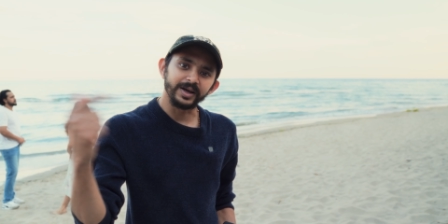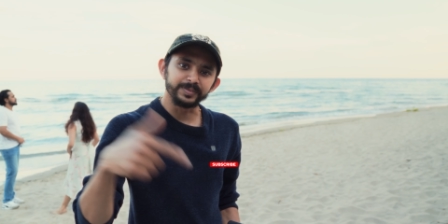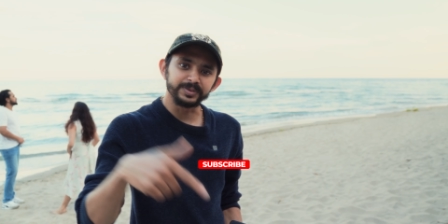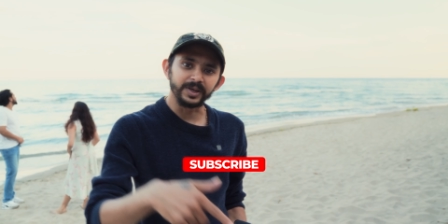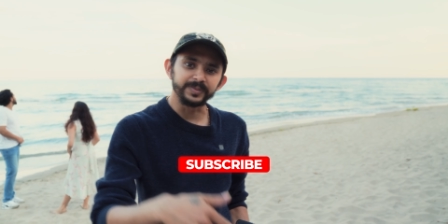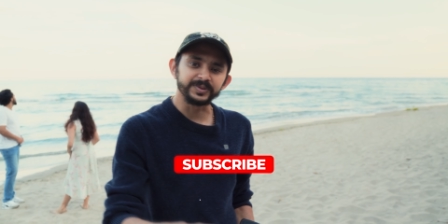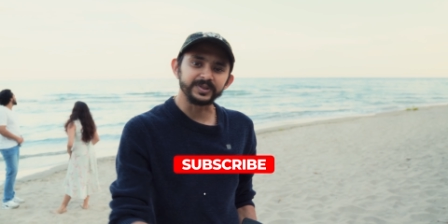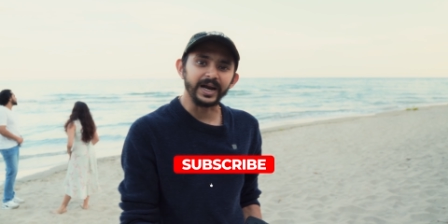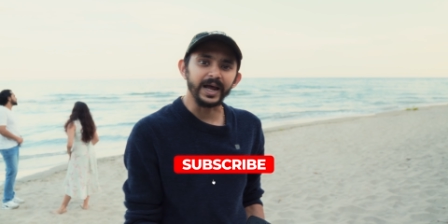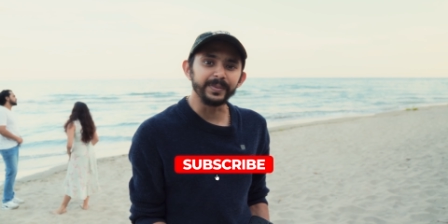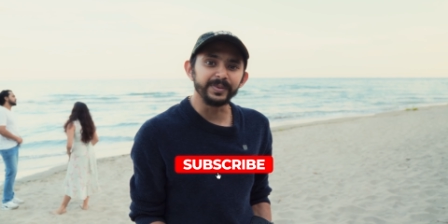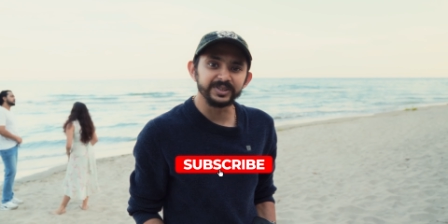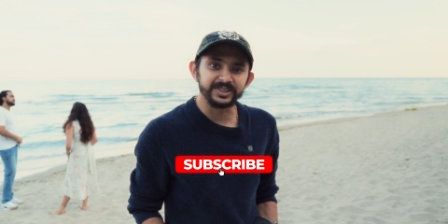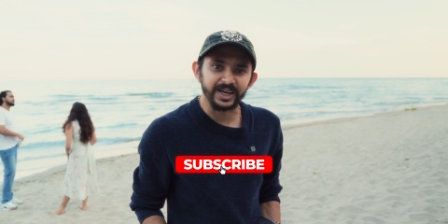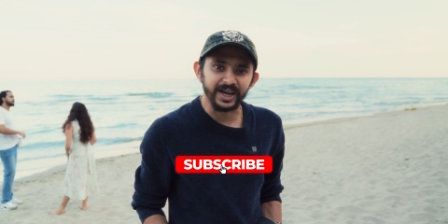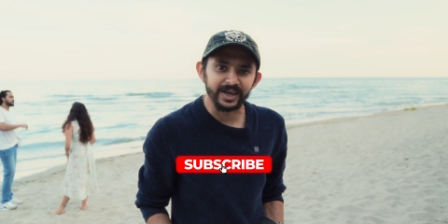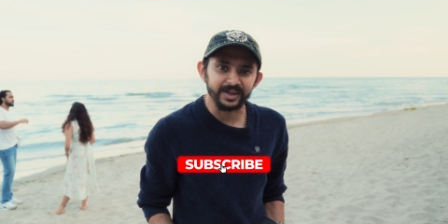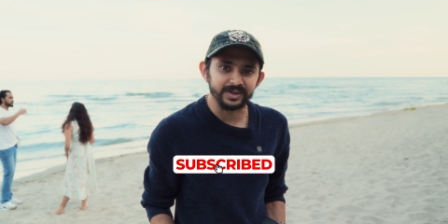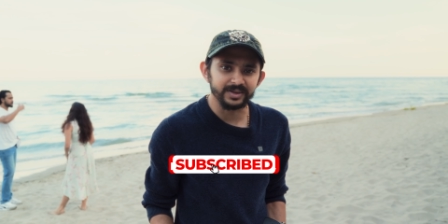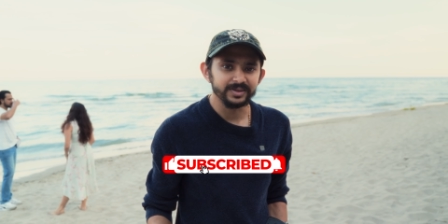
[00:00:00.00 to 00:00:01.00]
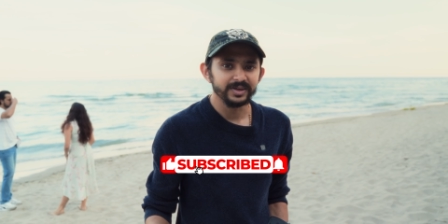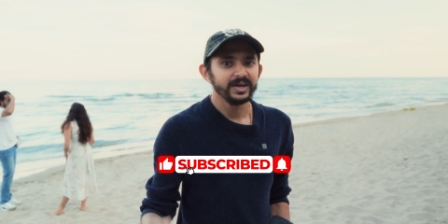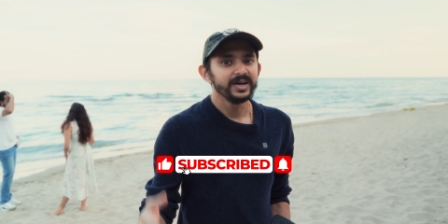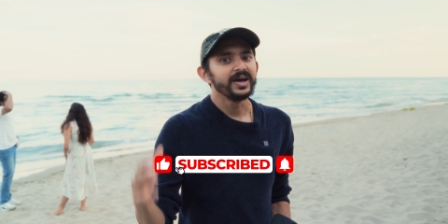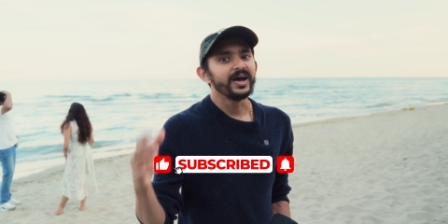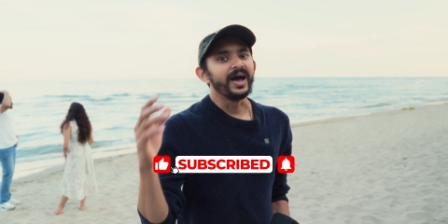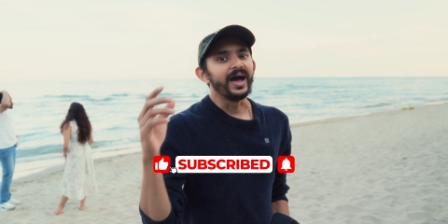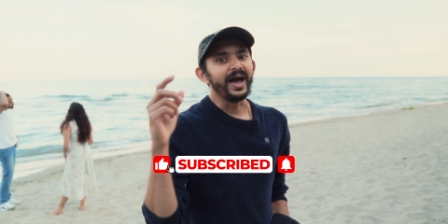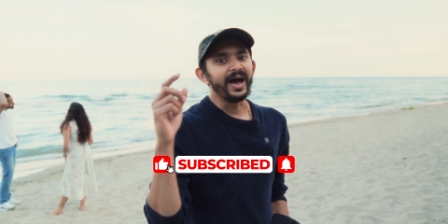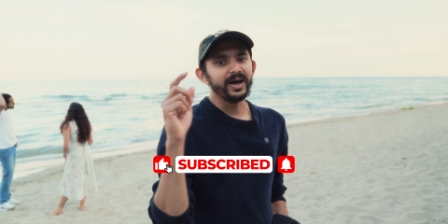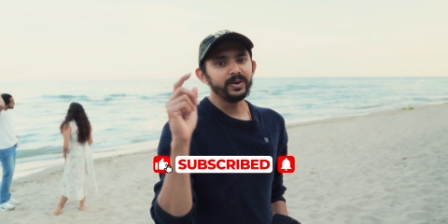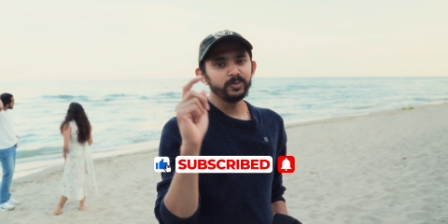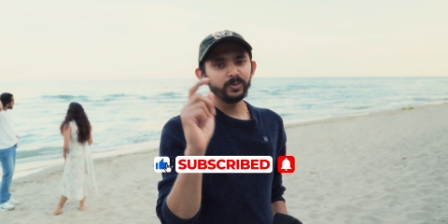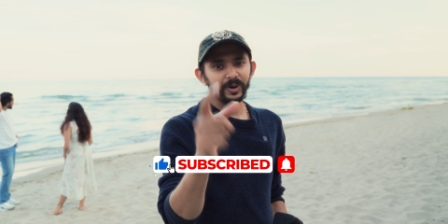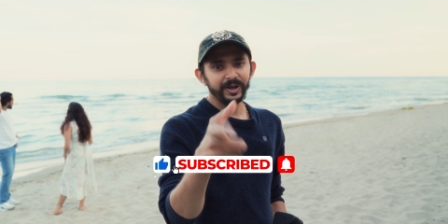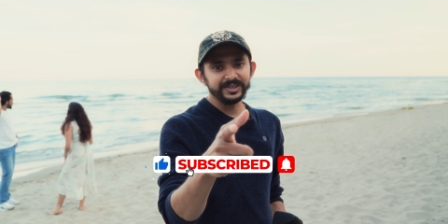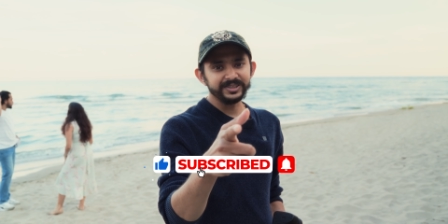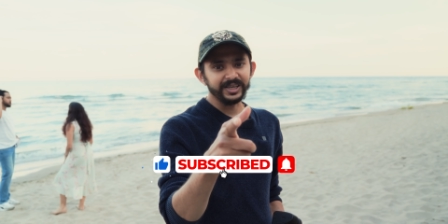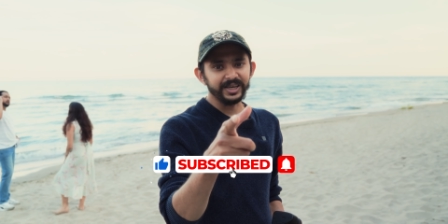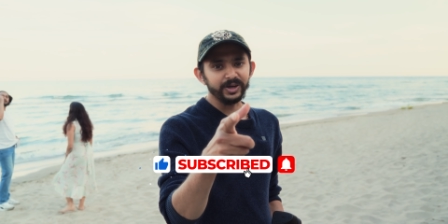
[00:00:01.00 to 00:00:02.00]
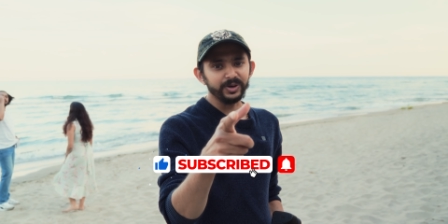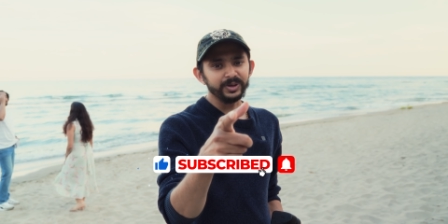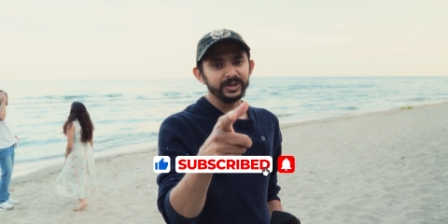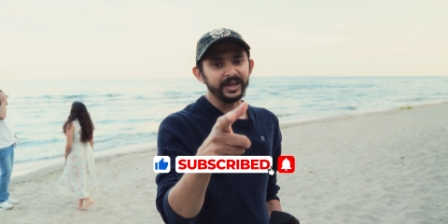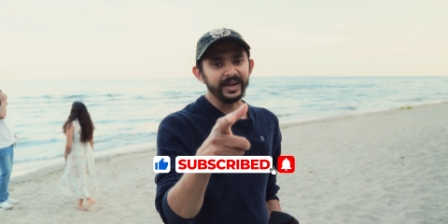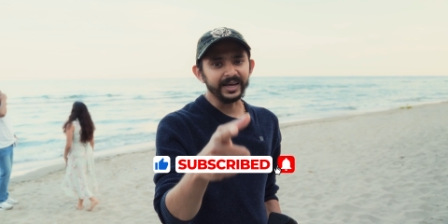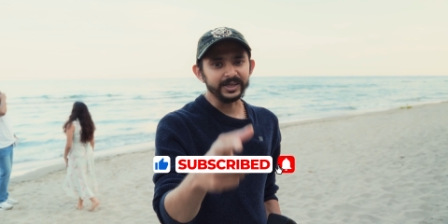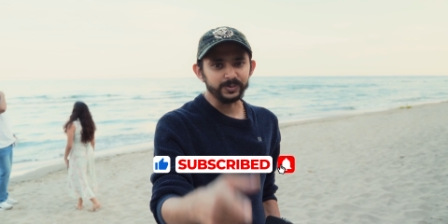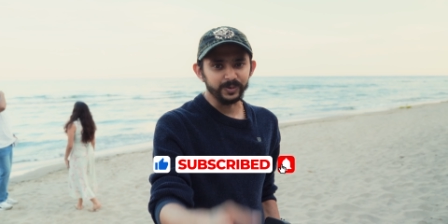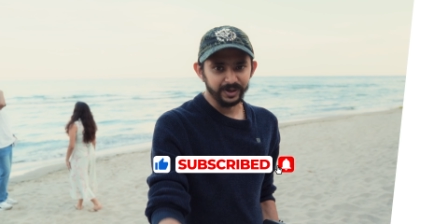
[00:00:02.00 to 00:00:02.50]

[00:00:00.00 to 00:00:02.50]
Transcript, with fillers: come subscribe to the channel, and we'll see you in the next